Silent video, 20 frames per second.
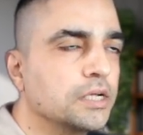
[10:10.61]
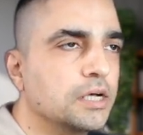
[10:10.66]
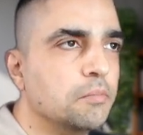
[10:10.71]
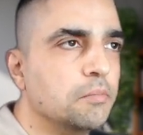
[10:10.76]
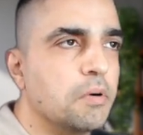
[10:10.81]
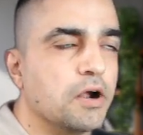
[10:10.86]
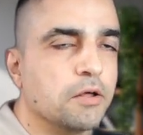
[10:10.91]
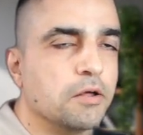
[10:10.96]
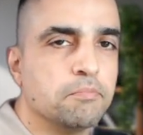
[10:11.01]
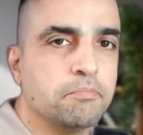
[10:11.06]

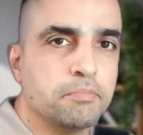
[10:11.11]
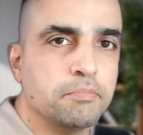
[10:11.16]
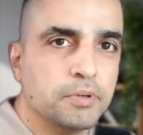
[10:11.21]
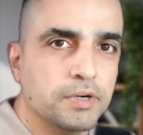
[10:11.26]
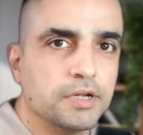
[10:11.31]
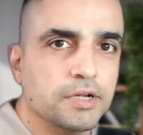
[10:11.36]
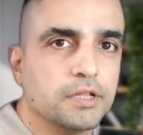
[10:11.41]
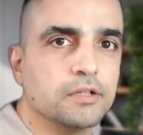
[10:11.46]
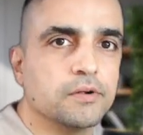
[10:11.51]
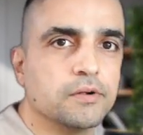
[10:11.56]
about a
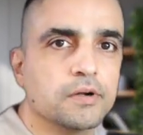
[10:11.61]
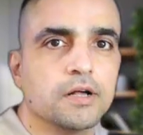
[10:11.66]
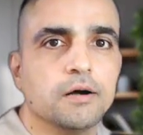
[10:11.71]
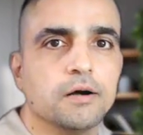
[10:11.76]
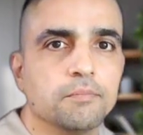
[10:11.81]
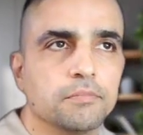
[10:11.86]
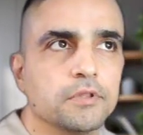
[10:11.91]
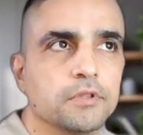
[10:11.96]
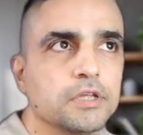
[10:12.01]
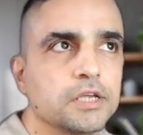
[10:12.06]
particular
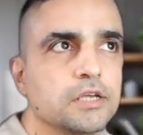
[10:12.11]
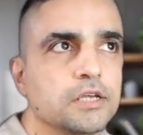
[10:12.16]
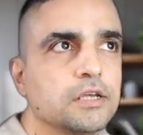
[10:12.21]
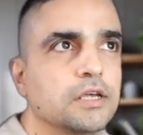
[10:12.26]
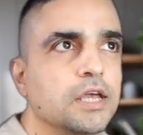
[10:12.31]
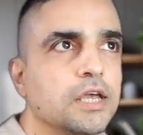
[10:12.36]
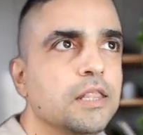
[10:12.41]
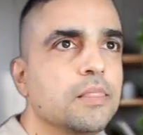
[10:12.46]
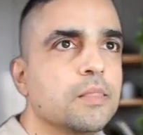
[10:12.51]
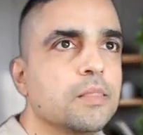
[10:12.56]
company
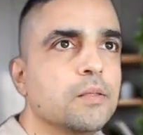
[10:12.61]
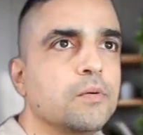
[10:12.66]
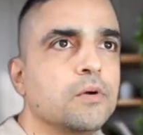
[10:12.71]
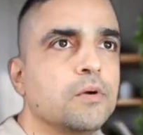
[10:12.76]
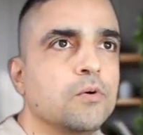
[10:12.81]
in their